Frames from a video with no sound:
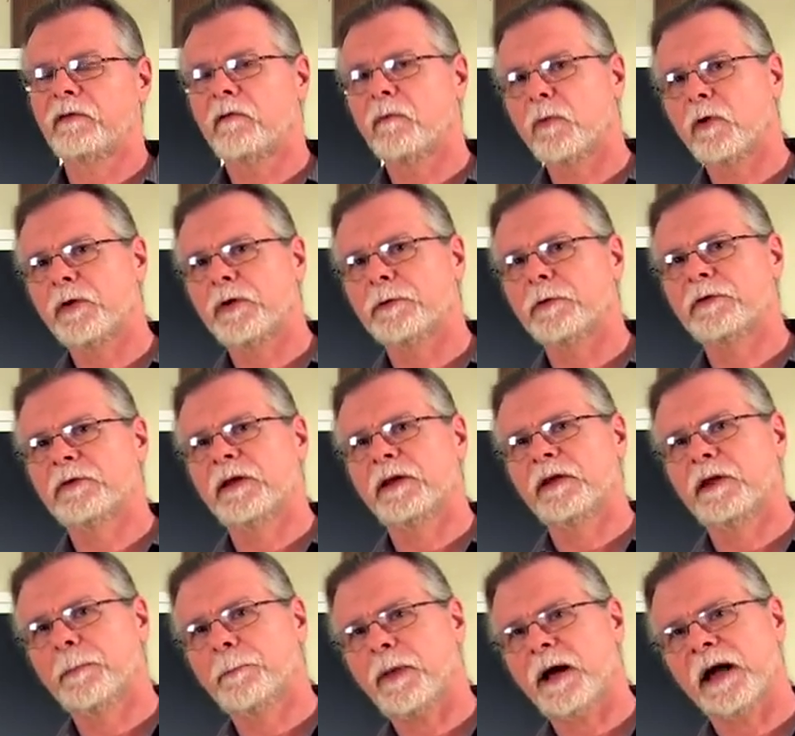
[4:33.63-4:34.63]
They were more interested
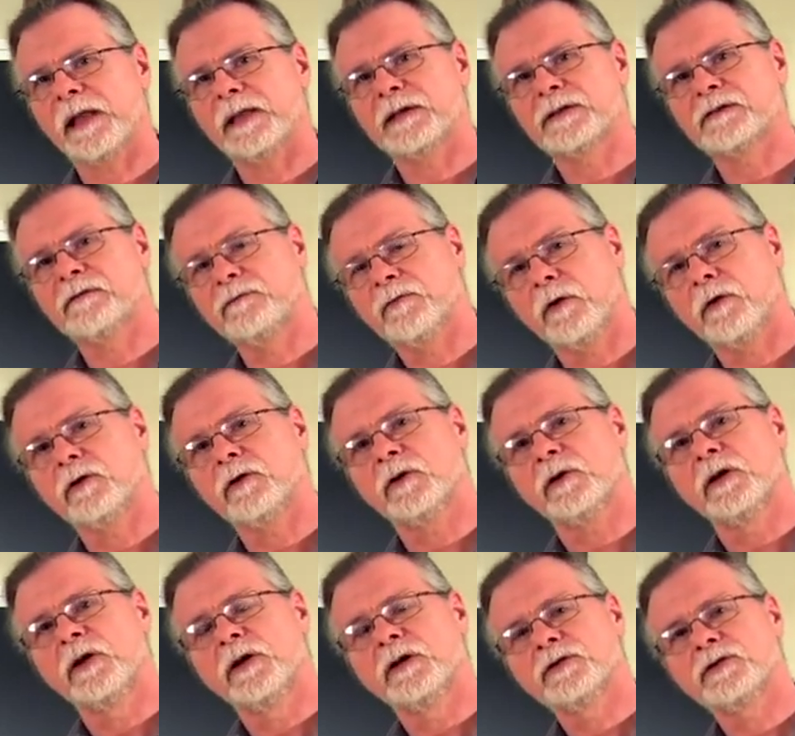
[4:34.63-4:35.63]
in the polished
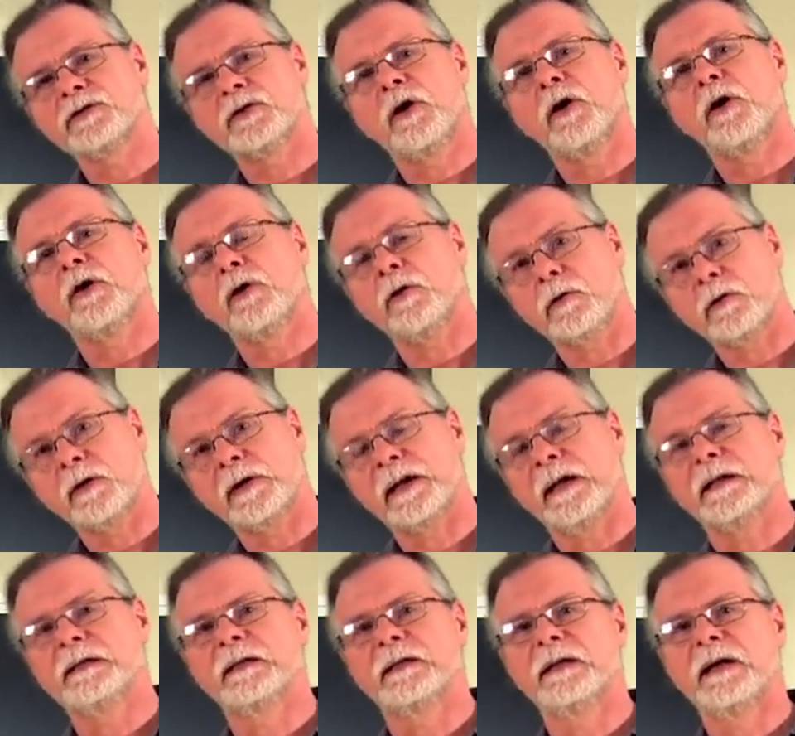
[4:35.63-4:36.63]
vocal,
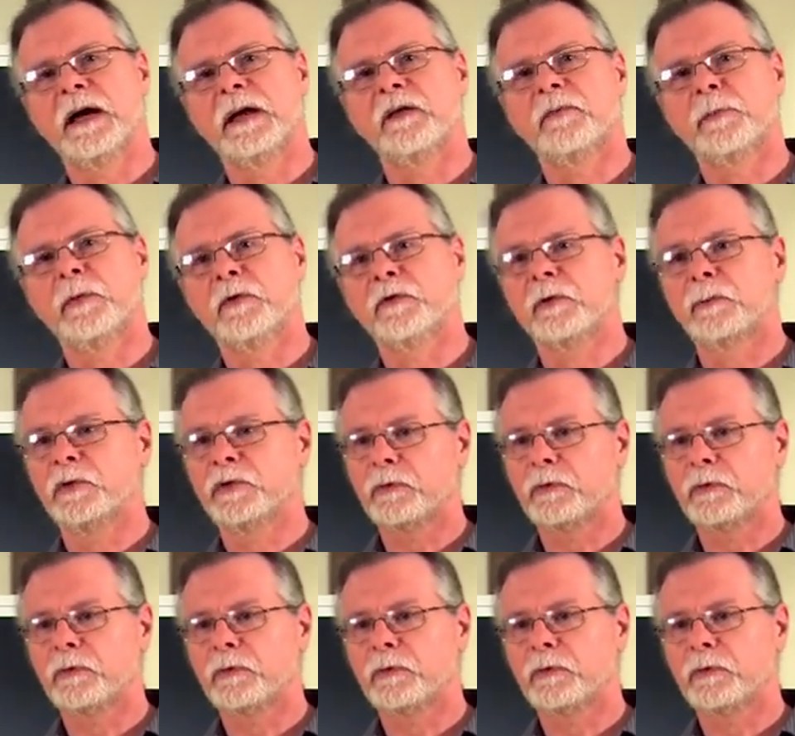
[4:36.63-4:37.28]
song-oriented kind of music.